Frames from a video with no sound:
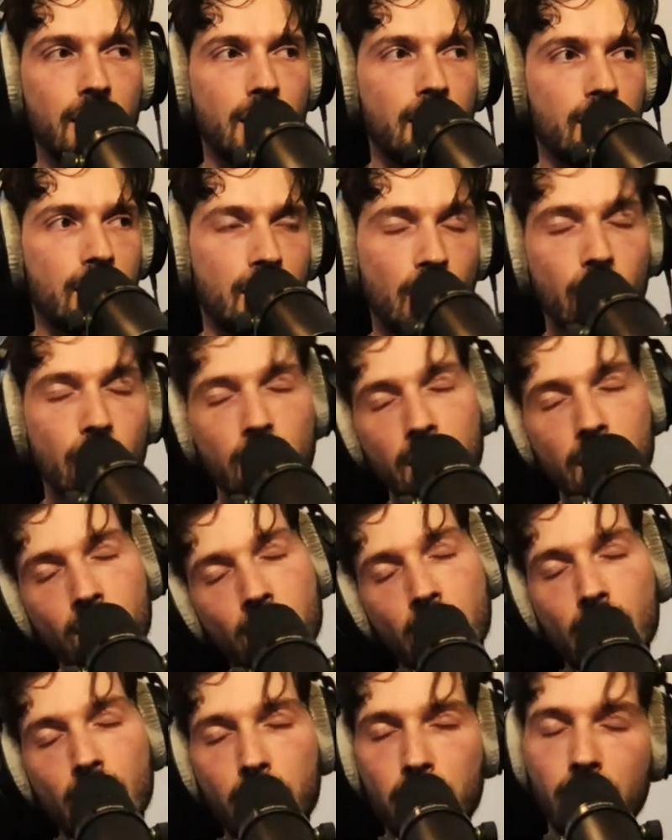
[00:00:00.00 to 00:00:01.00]
don't give
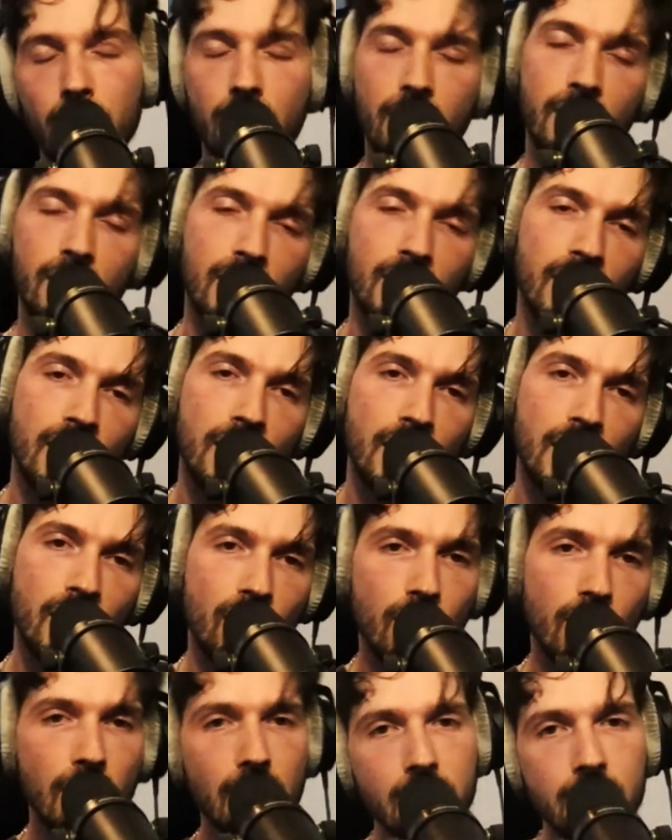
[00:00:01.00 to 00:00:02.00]
up,
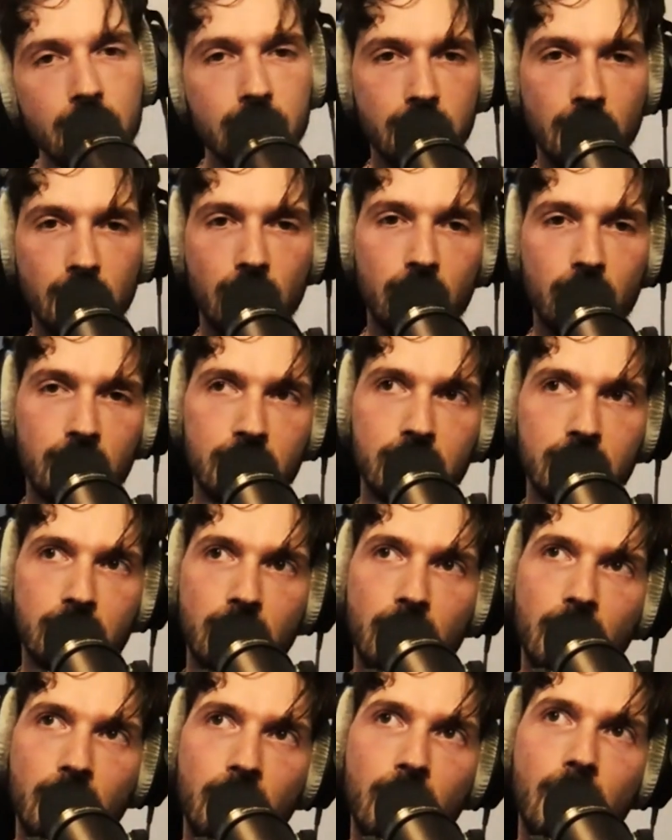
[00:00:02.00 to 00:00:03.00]
release songs,
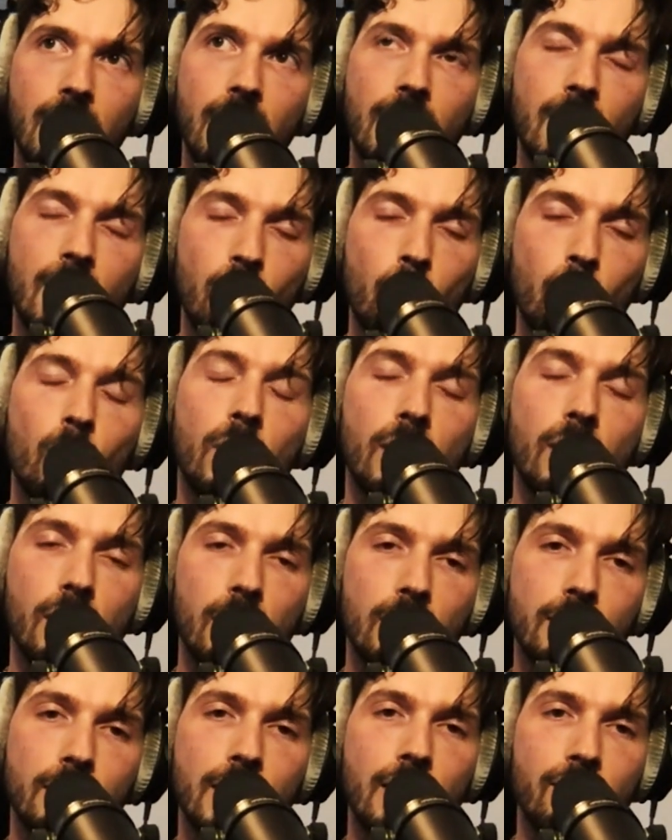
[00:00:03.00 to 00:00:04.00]
and it will
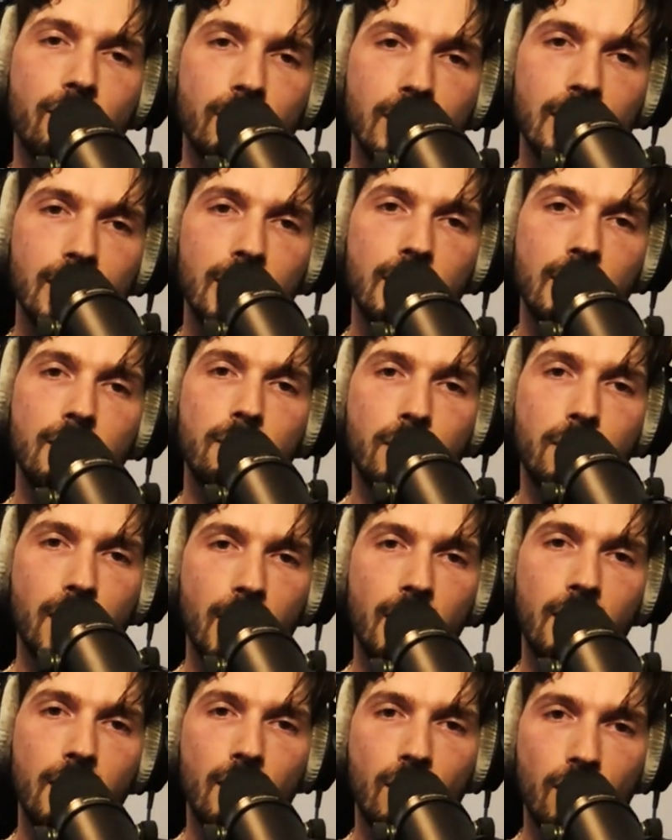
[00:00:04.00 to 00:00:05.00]
definitely
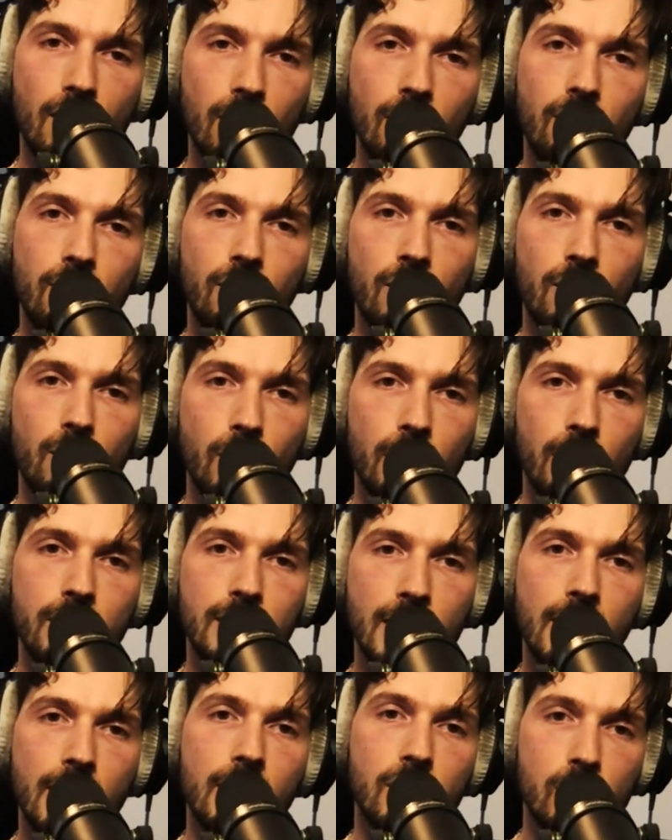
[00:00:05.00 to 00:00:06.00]
pay off one
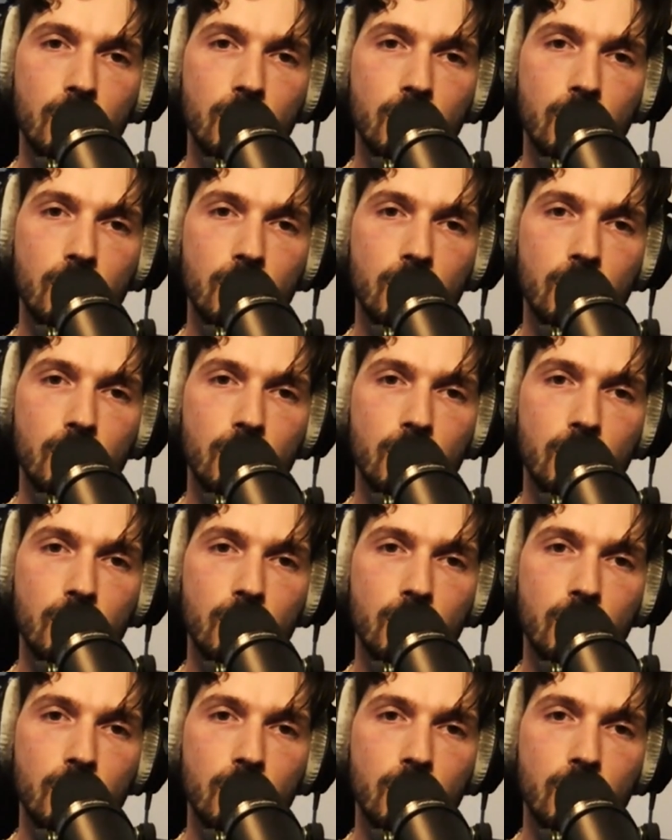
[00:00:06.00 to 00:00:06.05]
day.